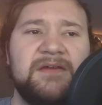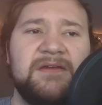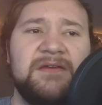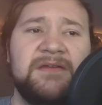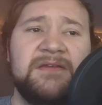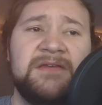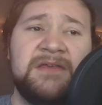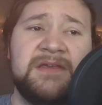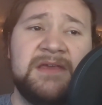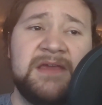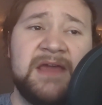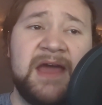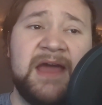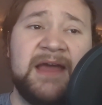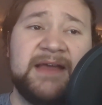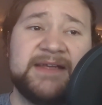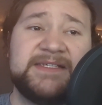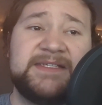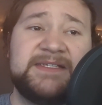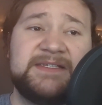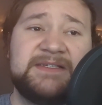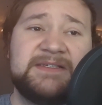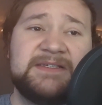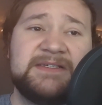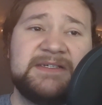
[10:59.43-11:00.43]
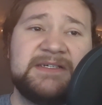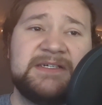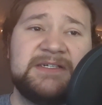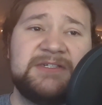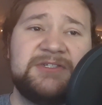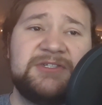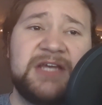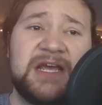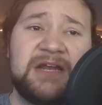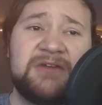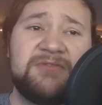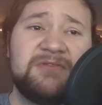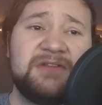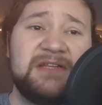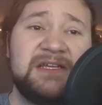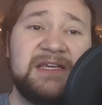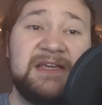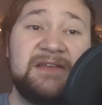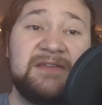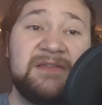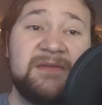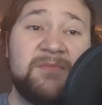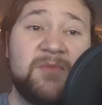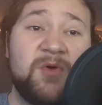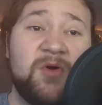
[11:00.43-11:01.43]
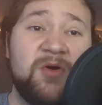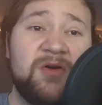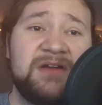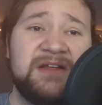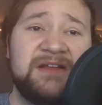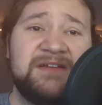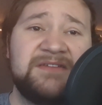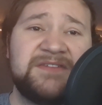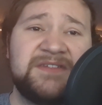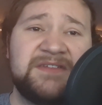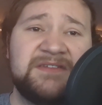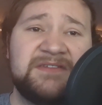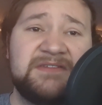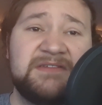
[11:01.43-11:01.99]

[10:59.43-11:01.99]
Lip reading: "Yes, generally in the mornings and